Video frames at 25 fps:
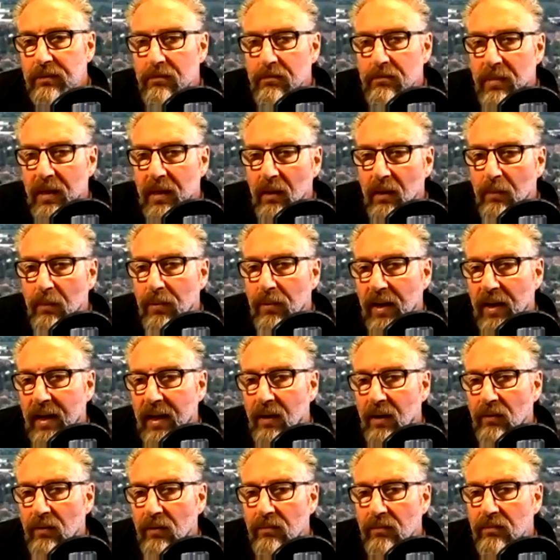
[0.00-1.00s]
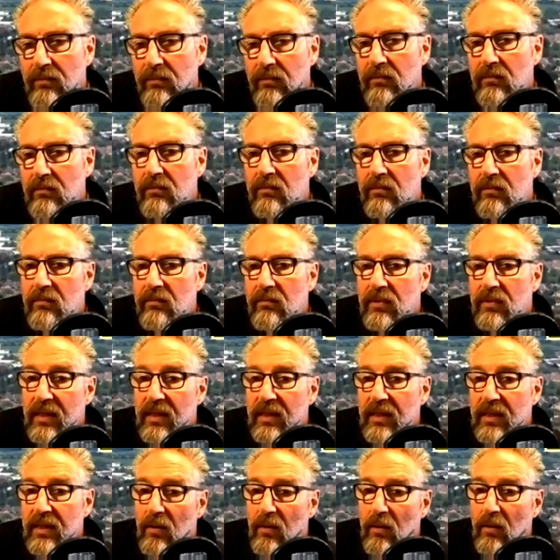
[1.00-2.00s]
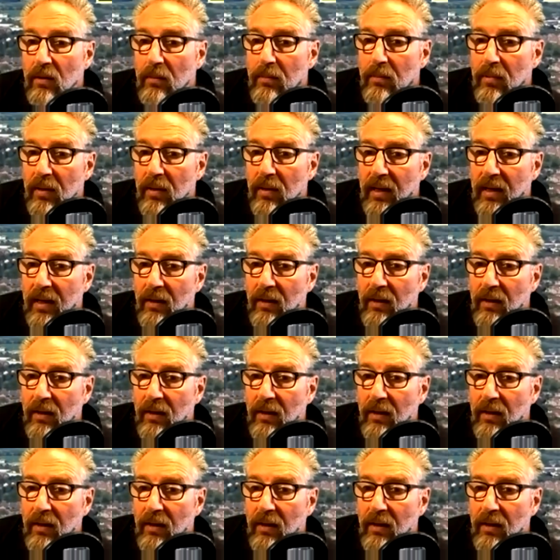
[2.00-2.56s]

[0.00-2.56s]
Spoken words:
Mel Brown, Sarah Brown,